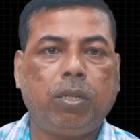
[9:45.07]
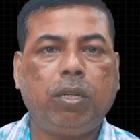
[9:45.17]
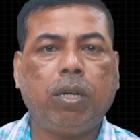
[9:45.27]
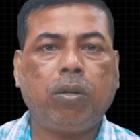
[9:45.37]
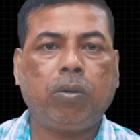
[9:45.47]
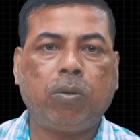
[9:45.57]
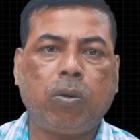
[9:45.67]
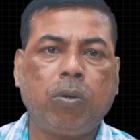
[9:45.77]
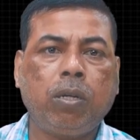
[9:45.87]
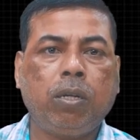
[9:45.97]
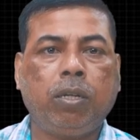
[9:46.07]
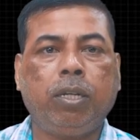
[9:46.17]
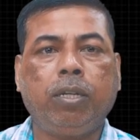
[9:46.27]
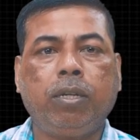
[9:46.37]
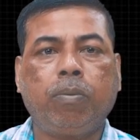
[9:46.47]
In a
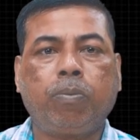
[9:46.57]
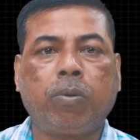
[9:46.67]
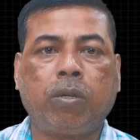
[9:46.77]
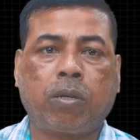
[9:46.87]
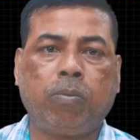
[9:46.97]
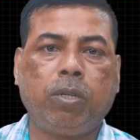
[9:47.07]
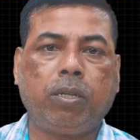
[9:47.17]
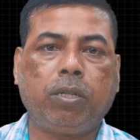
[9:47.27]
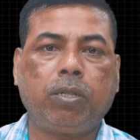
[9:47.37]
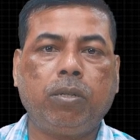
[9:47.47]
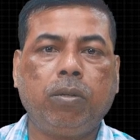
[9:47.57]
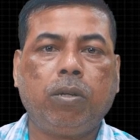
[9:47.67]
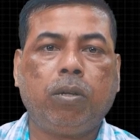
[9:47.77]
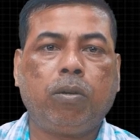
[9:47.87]
non-linear communication